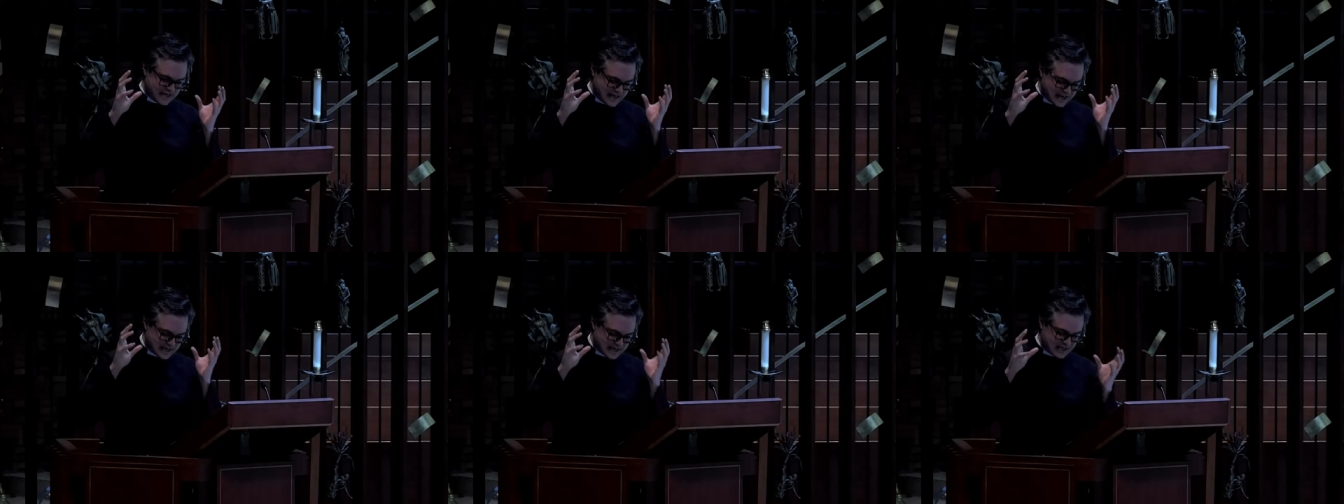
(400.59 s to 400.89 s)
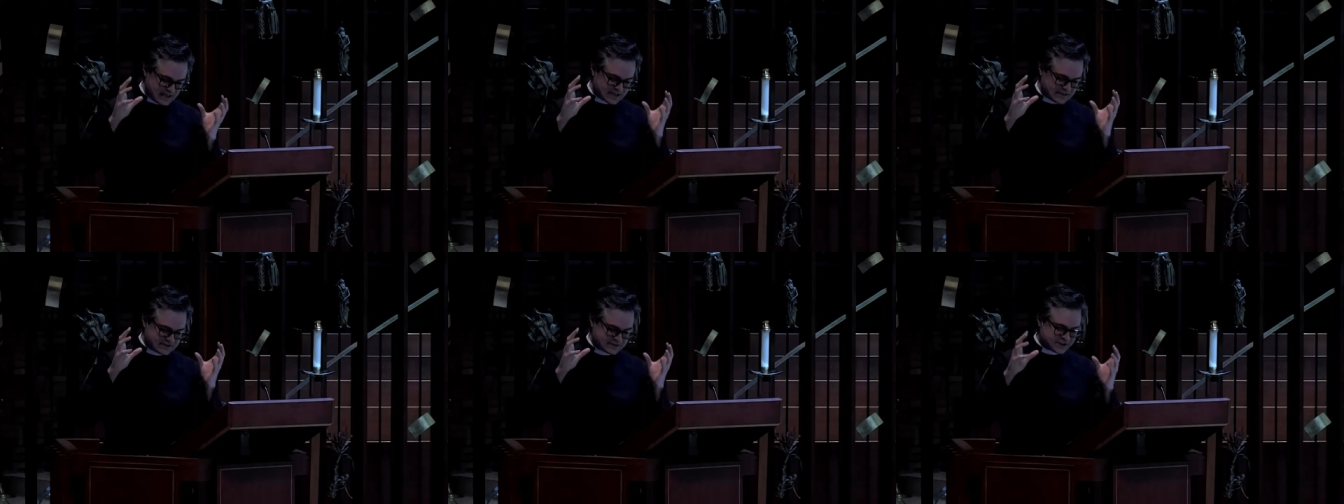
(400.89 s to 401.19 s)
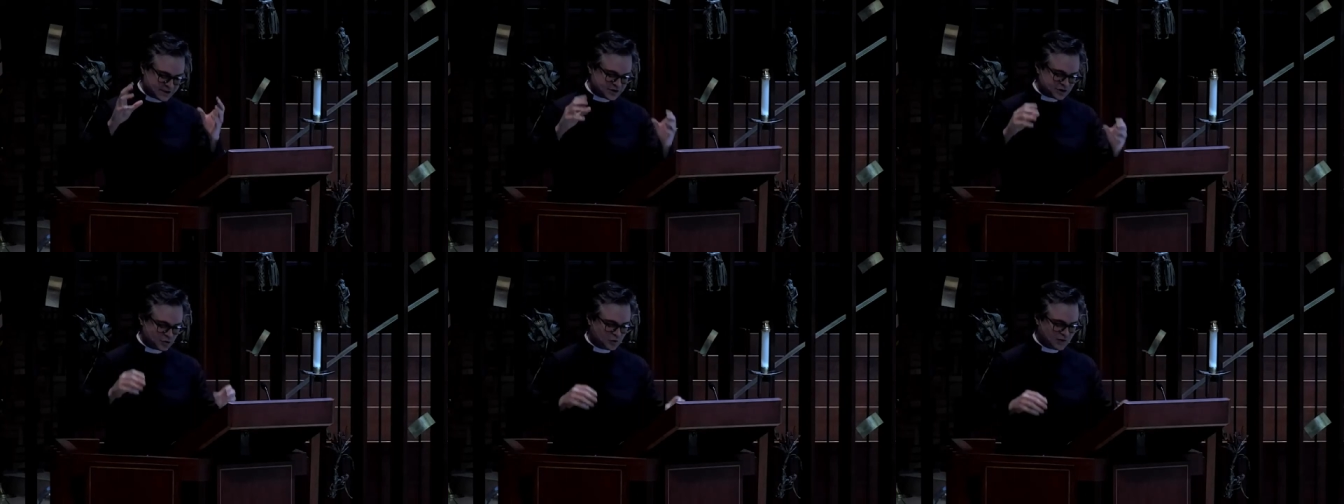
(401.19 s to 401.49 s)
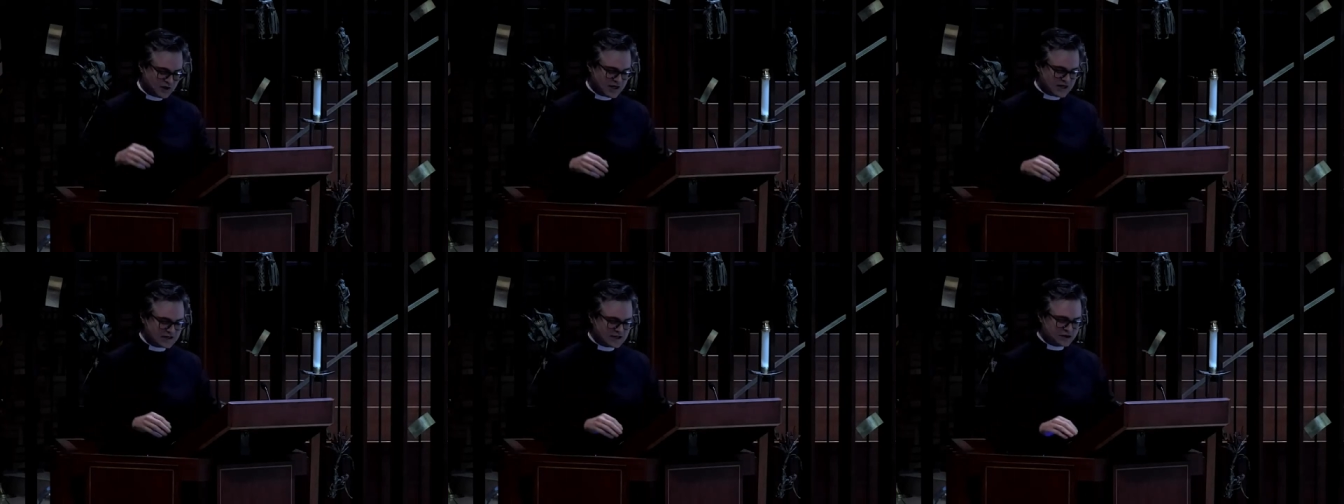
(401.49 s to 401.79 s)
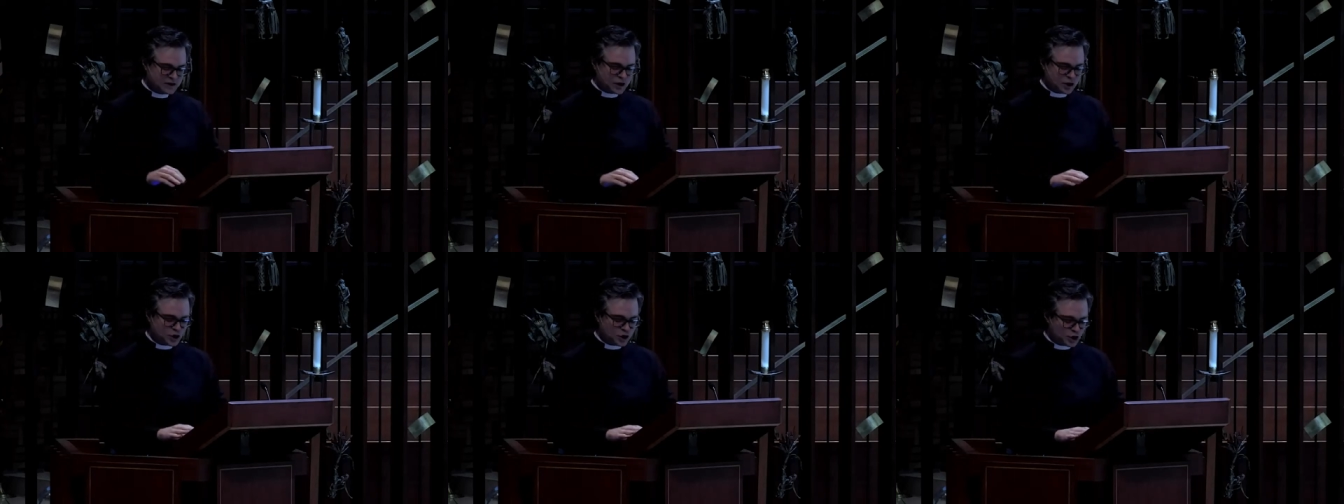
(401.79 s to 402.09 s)
and in such a way
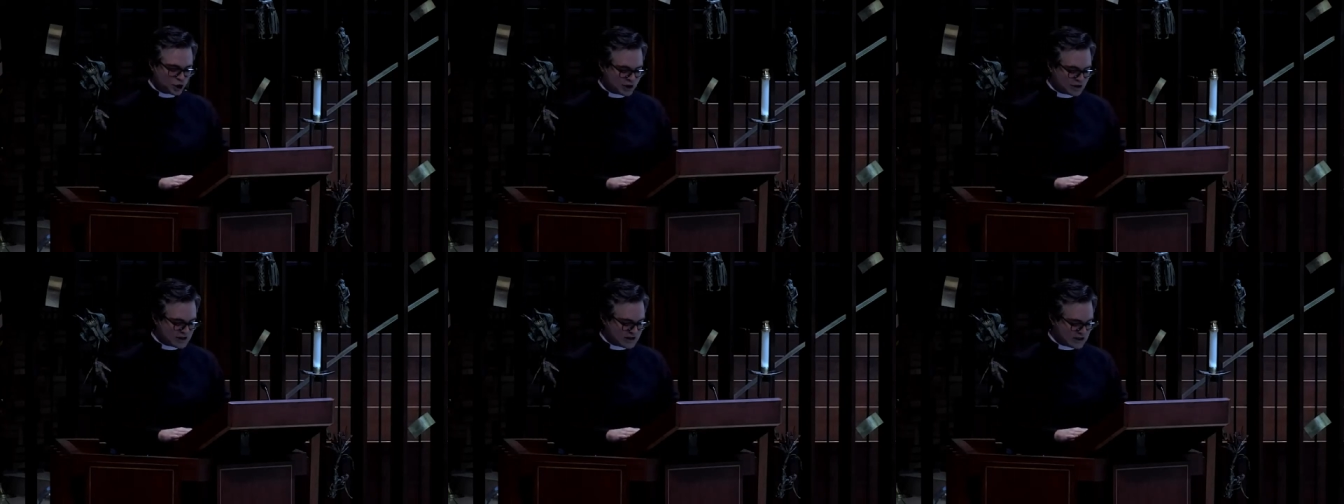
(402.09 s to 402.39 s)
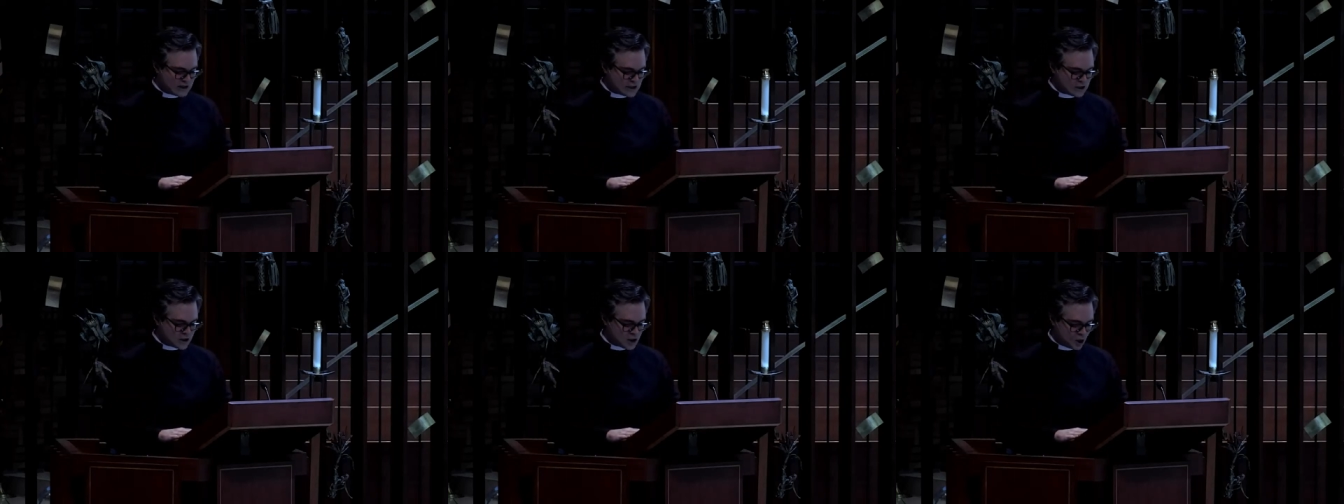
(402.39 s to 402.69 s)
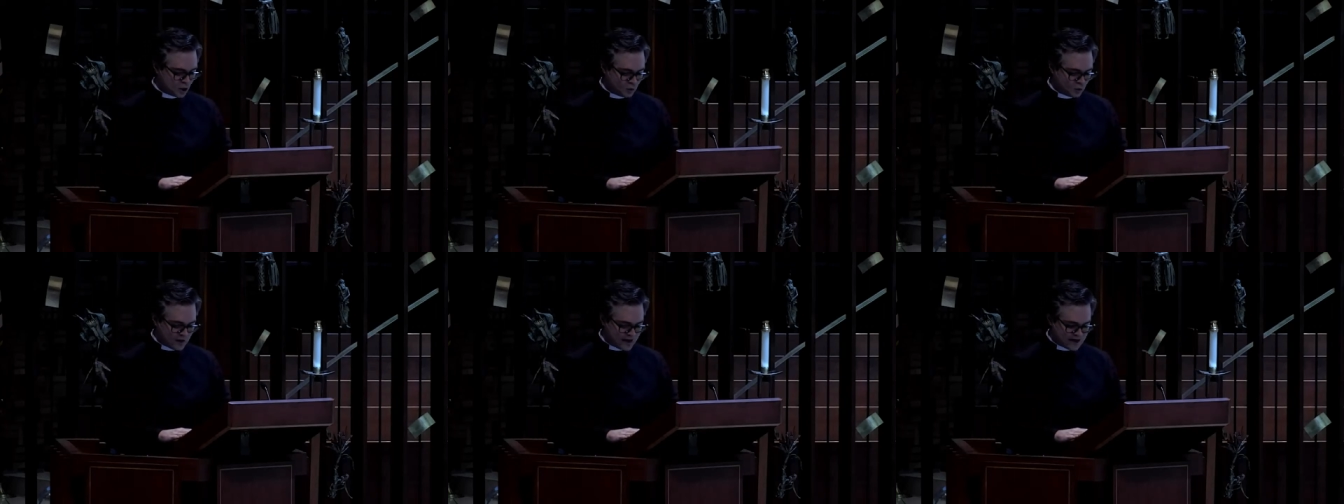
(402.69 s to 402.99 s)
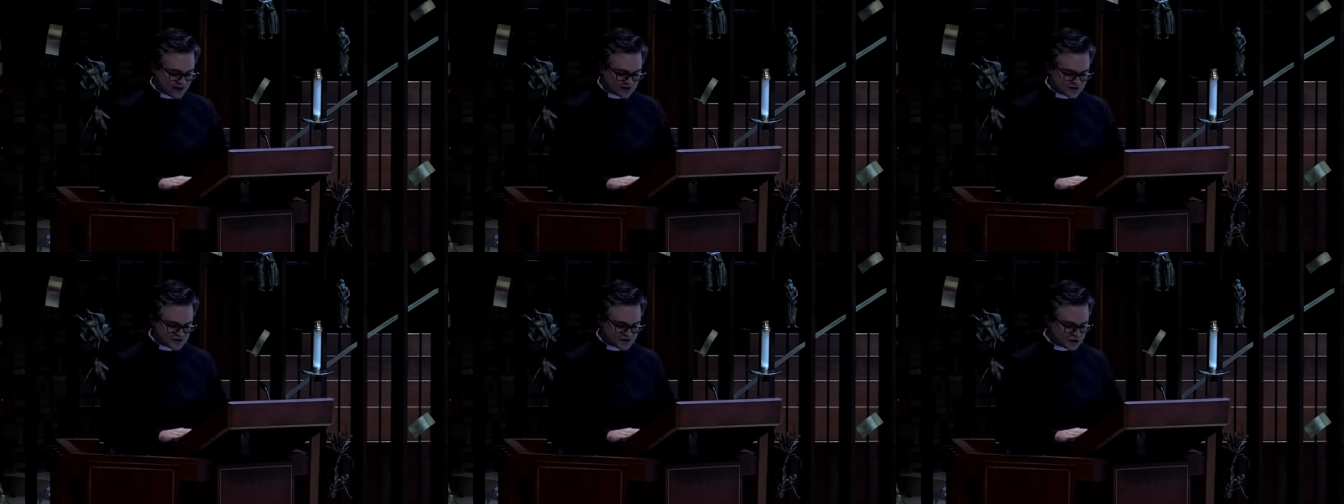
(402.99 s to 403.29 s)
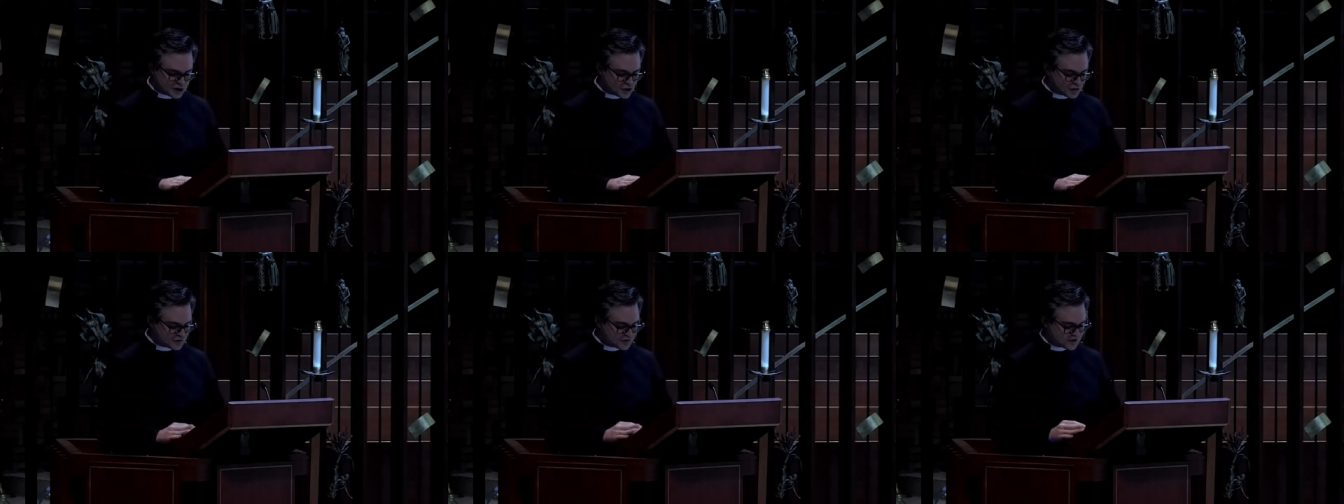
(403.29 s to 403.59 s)
that the good in no way
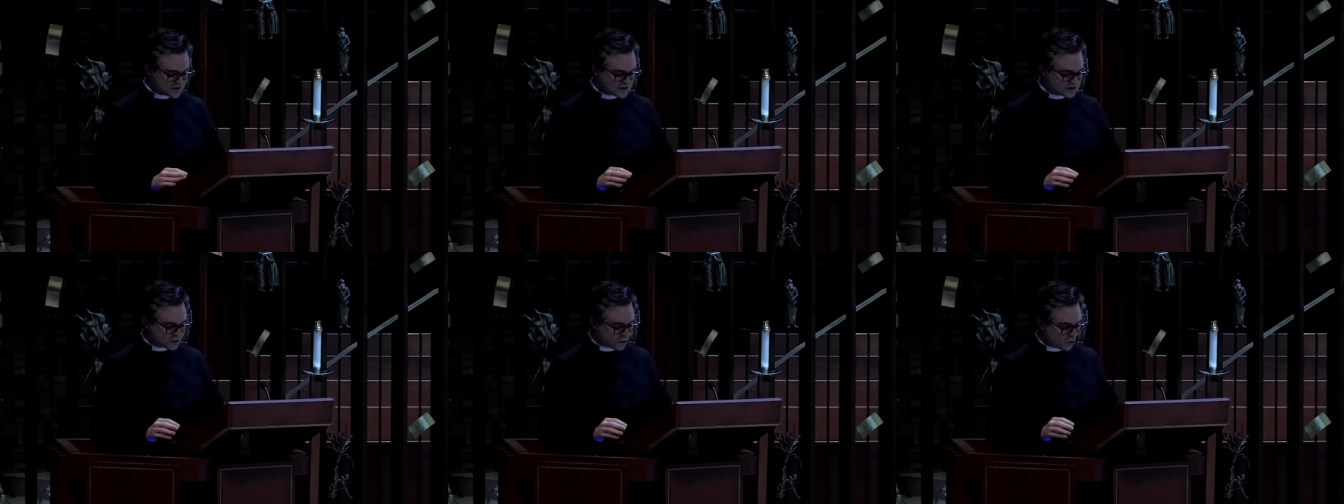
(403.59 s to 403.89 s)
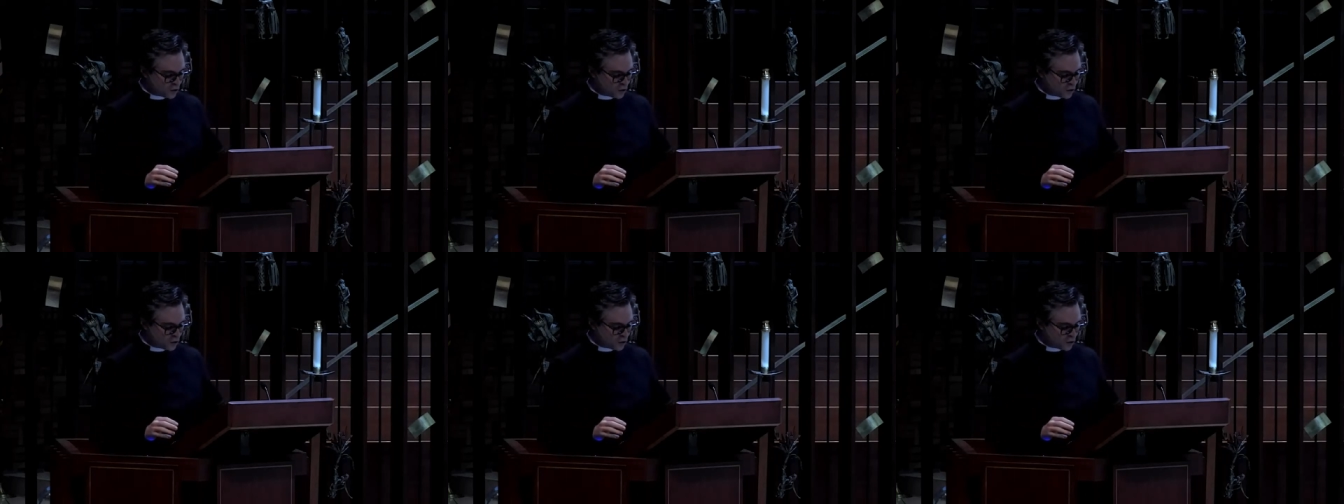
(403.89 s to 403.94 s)
excuses